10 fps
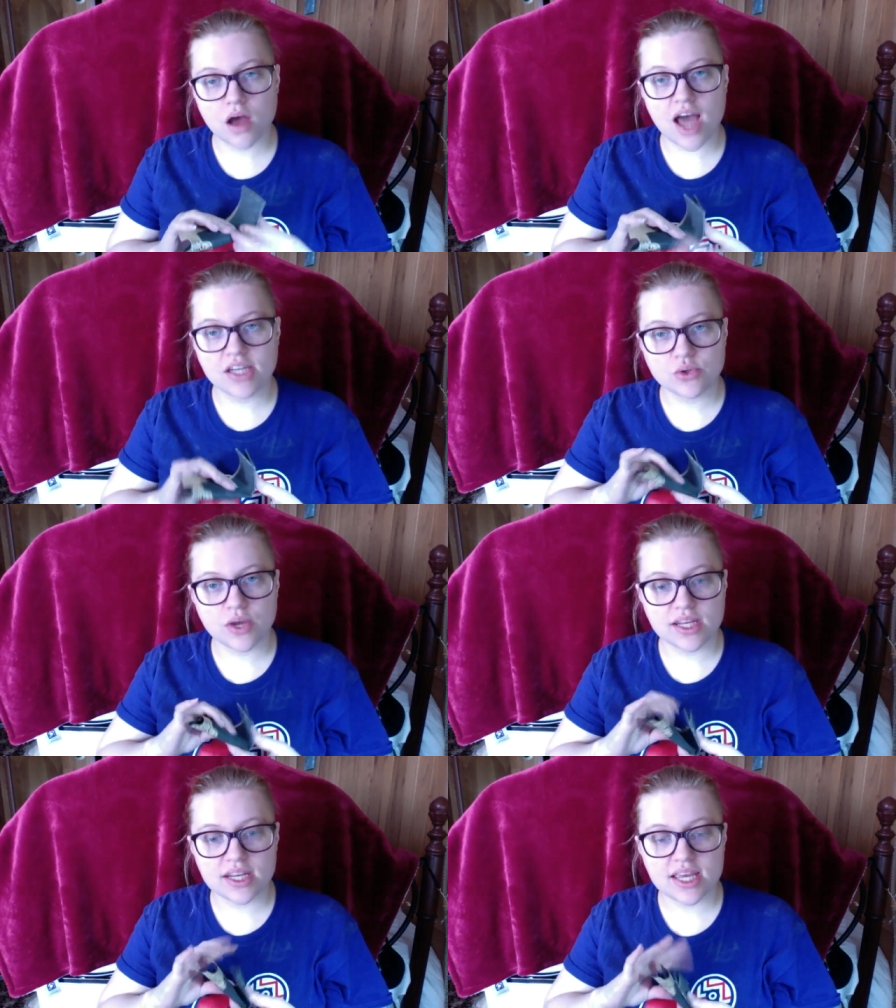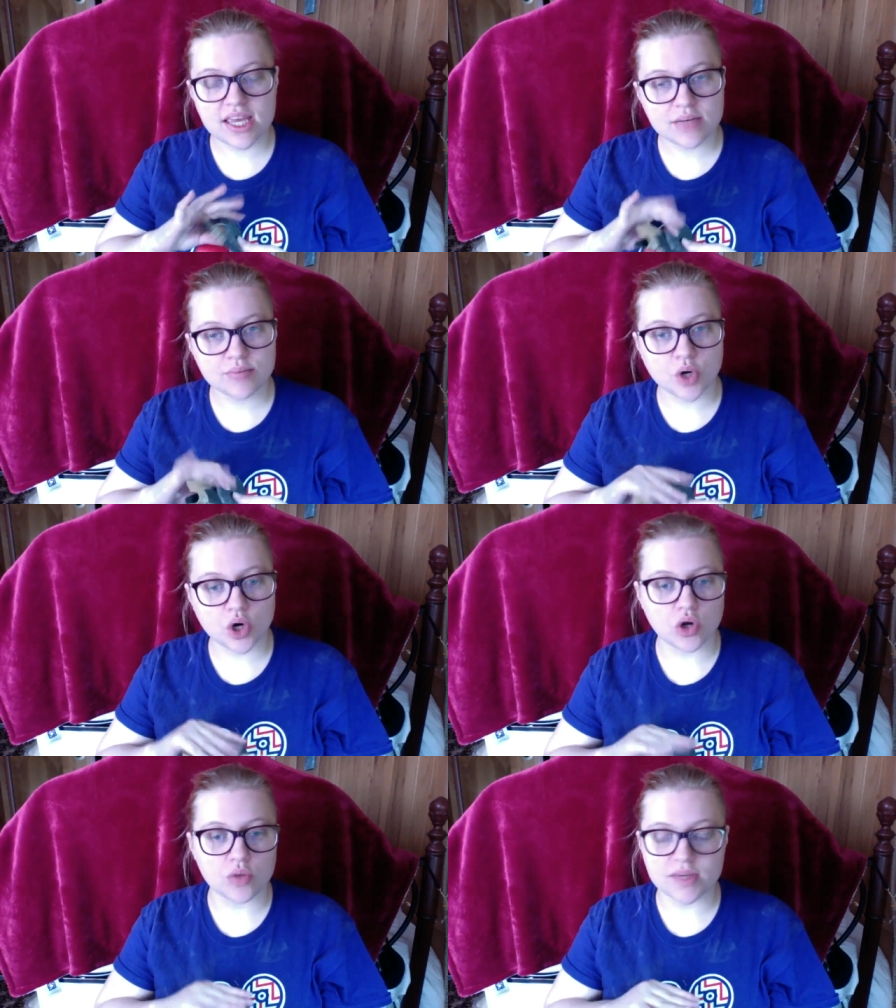I traded in
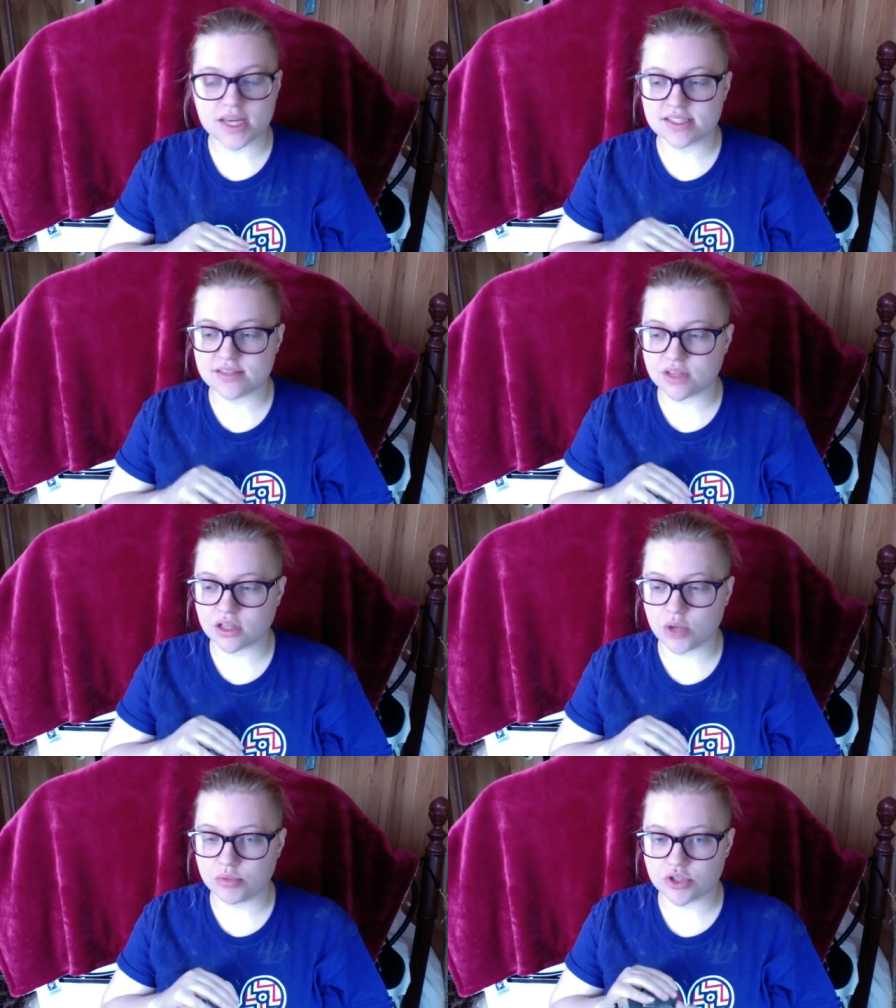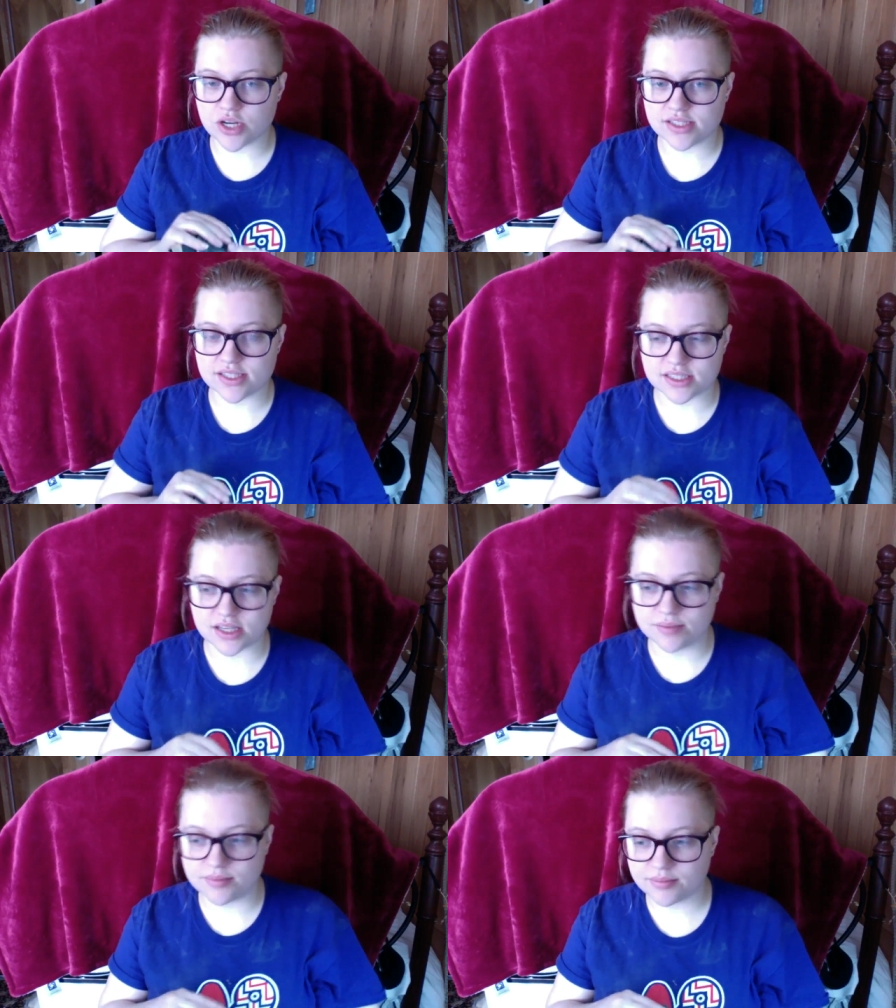Pearl because of the global trade
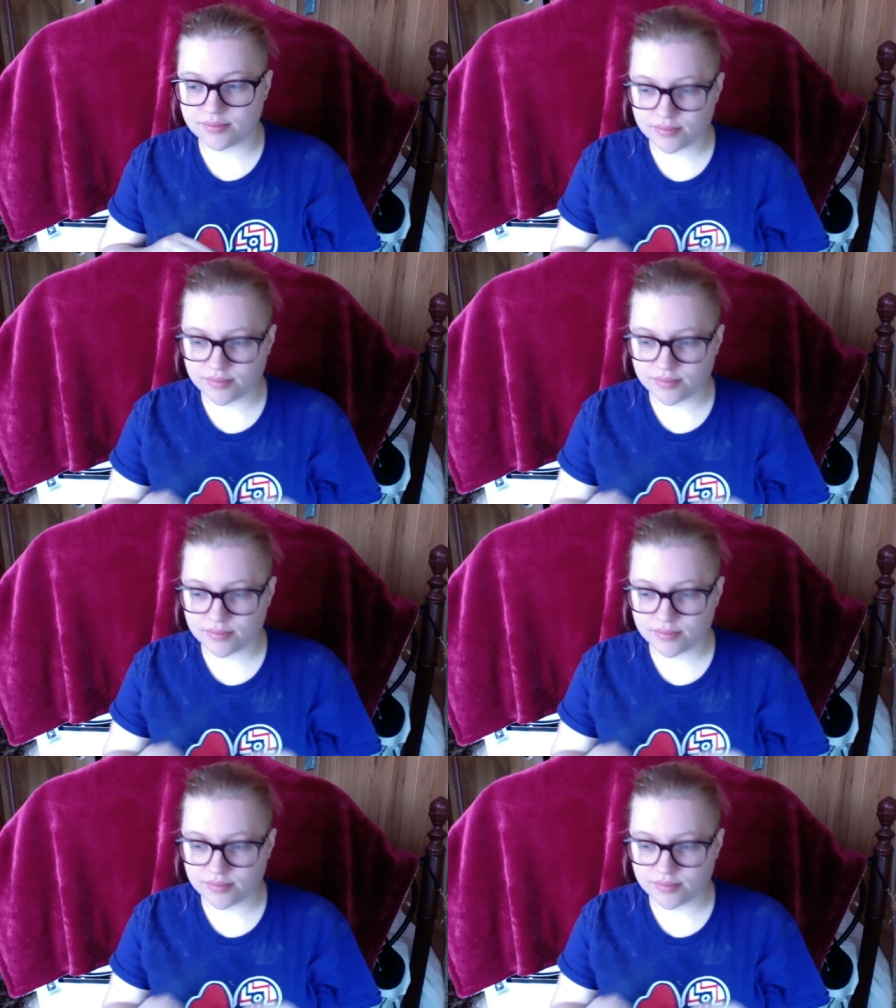system.